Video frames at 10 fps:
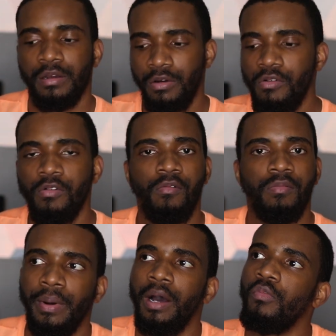Cool.
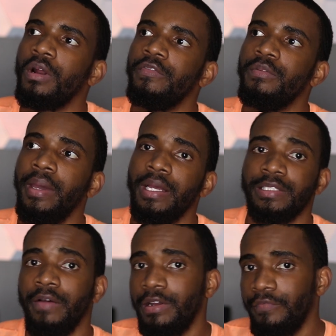But what if you make
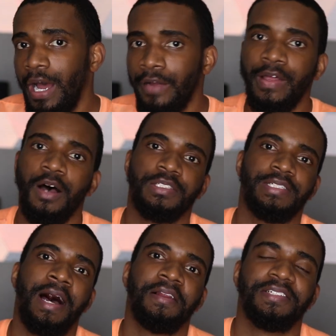
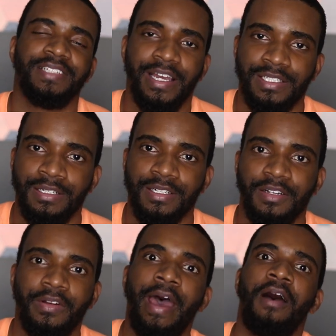$75,000 next year?
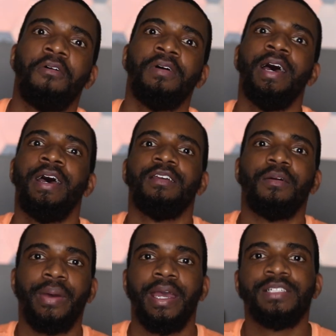So now
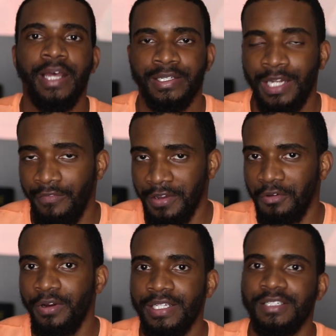your paychecks have
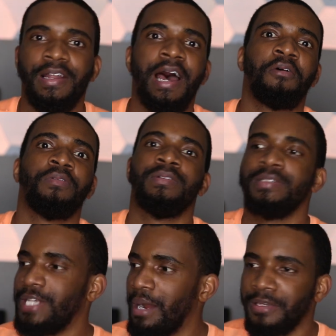increased. So now
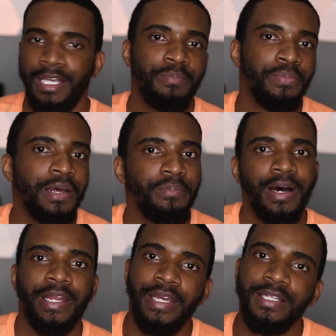it's time to keep putting
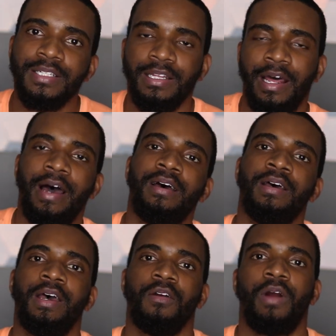money into that,
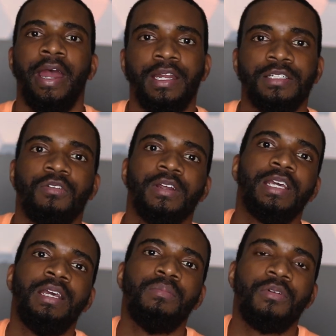right? And it's going to
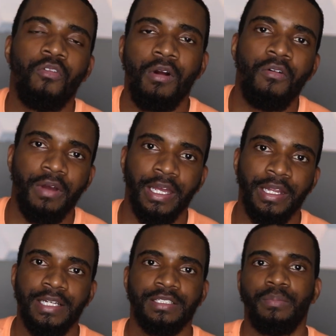keep growing.
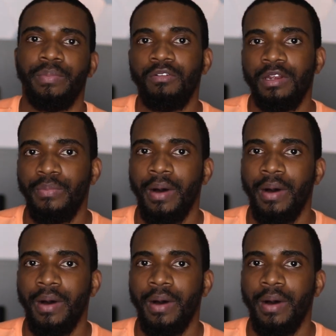And that's the beauty